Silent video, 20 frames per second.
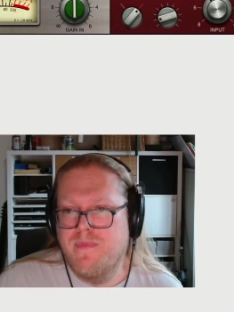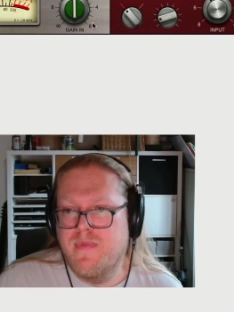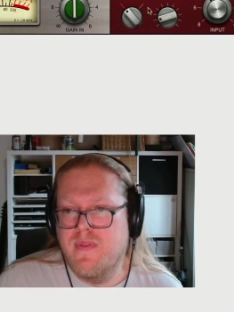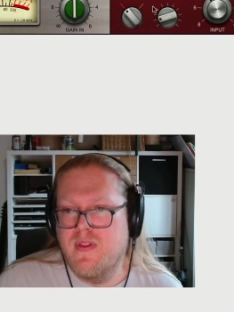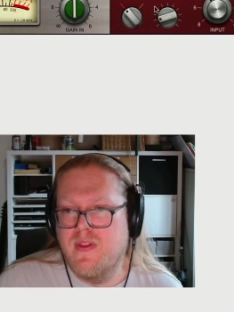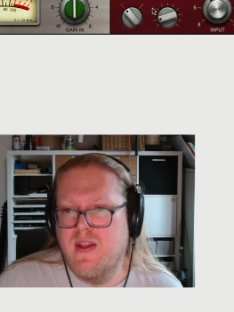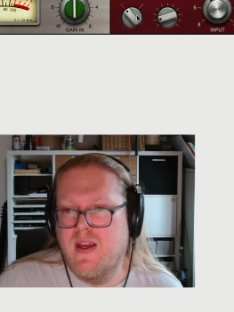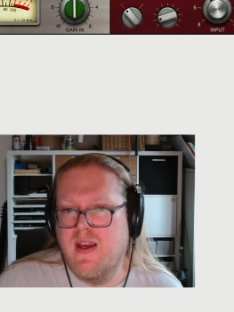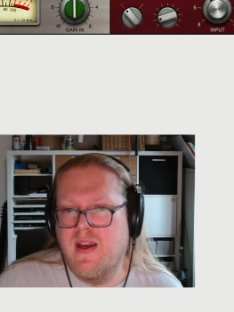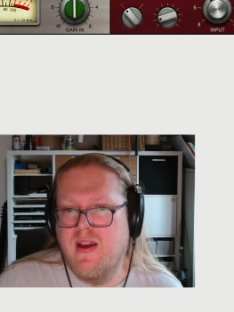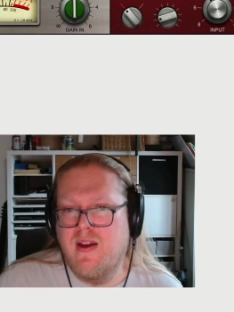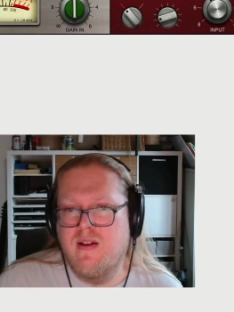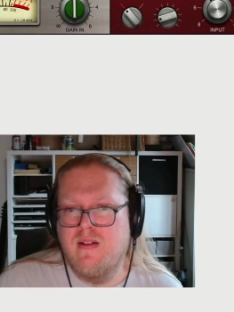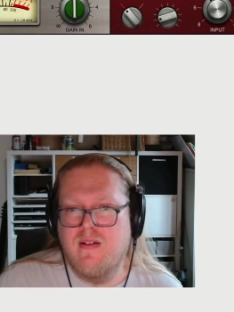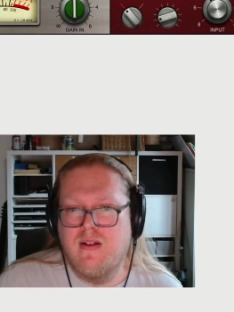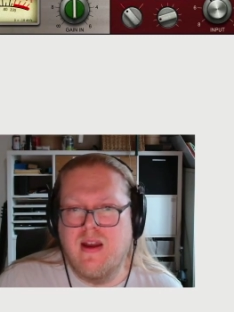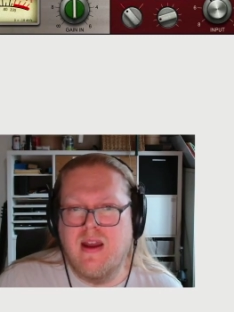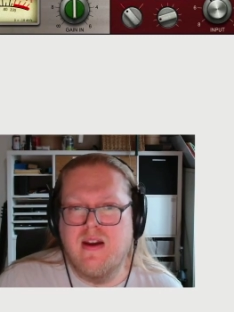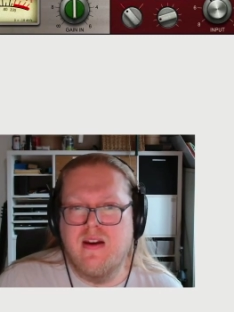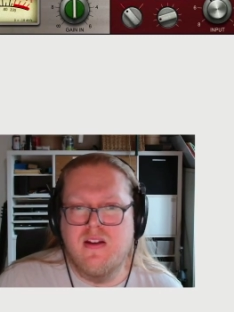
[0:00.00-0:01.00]
there,
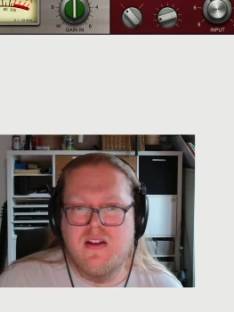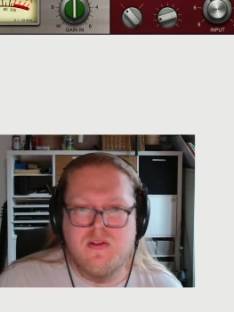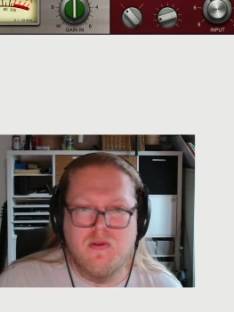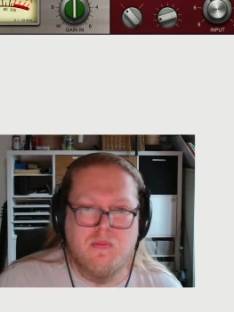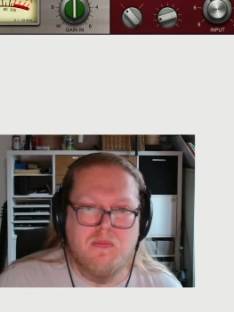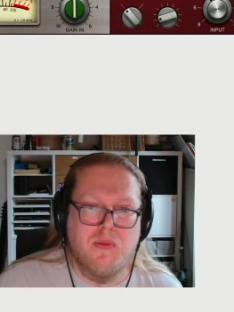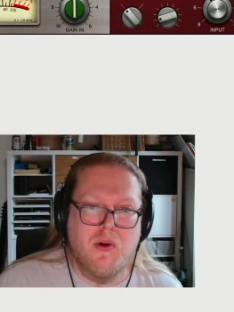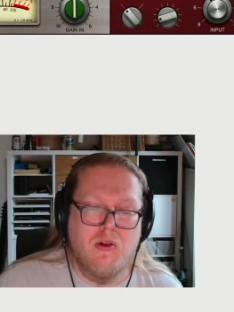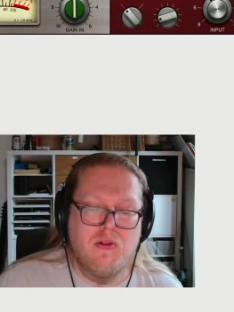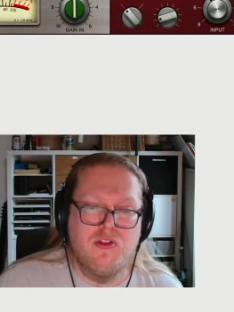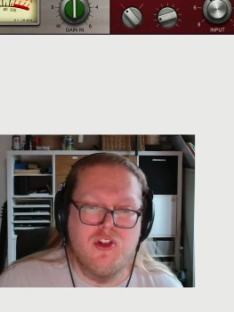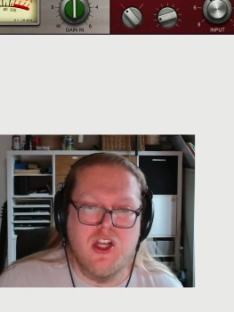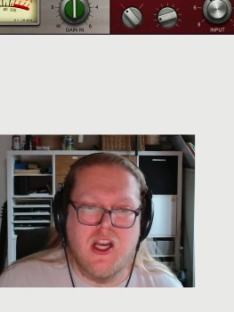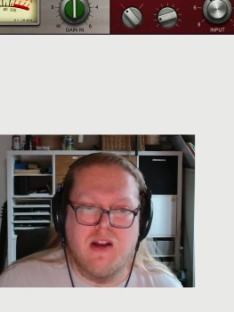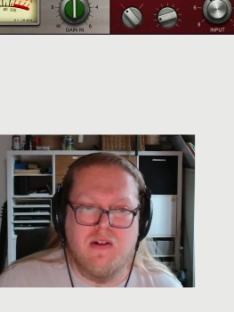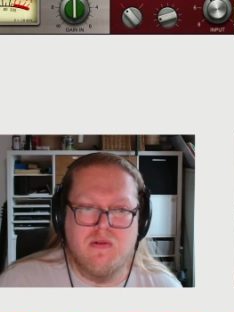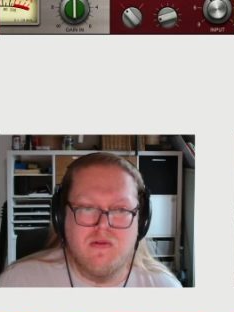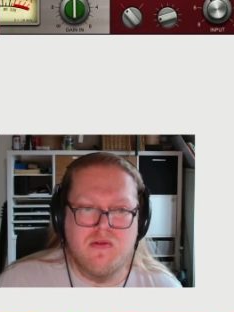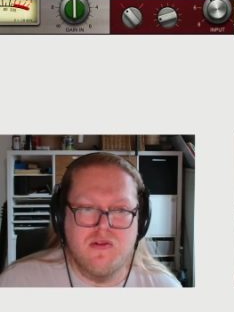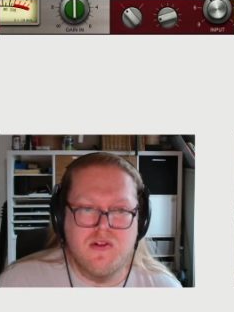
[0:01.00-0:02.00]
and it's on both
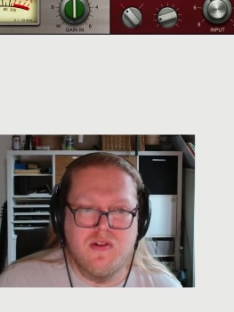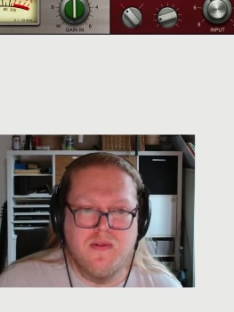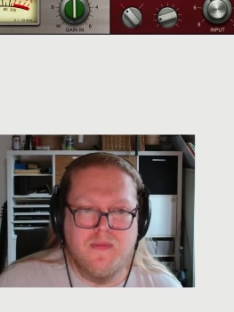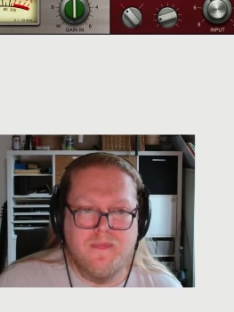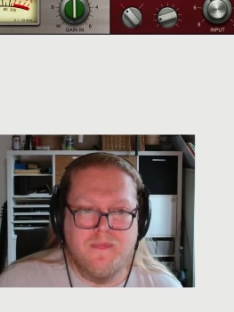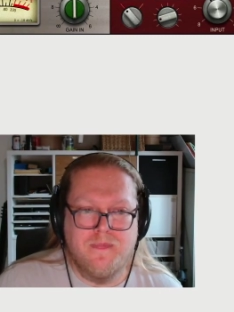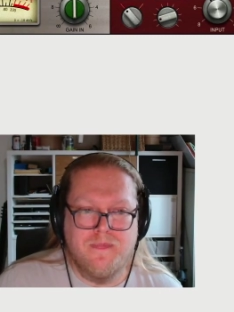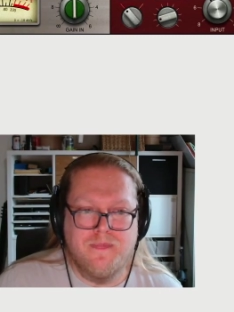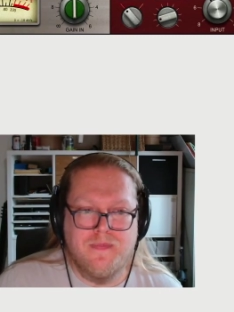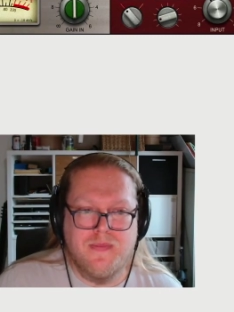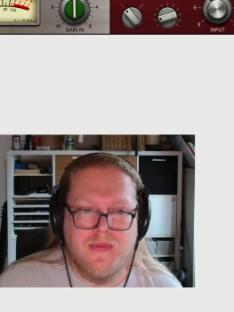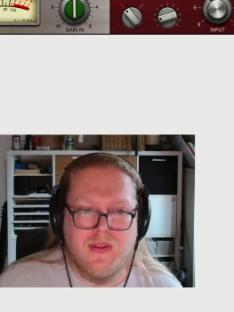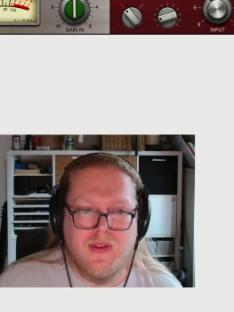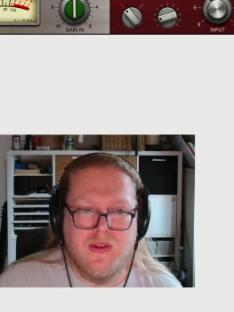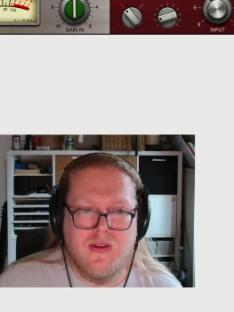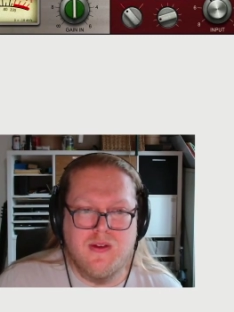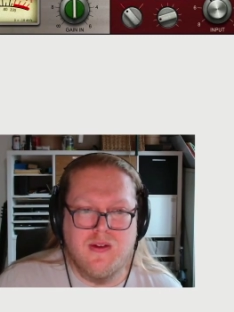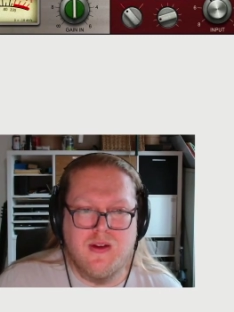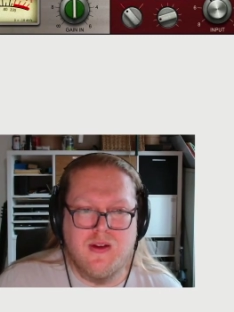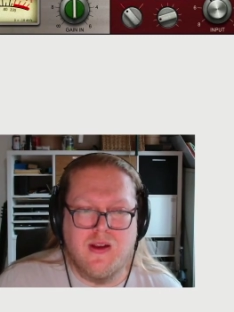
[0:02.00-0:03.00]
channels.
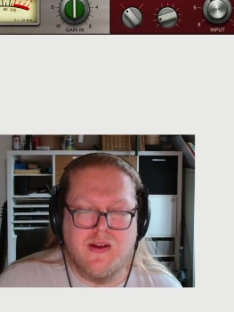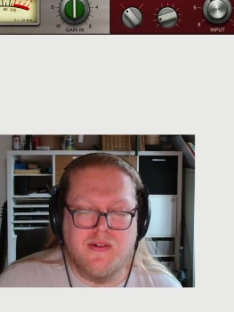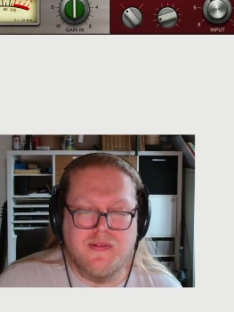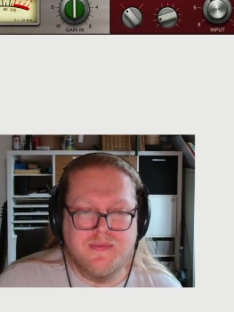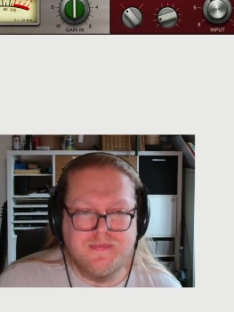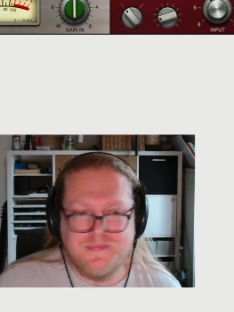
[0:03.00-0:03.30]
Yeah.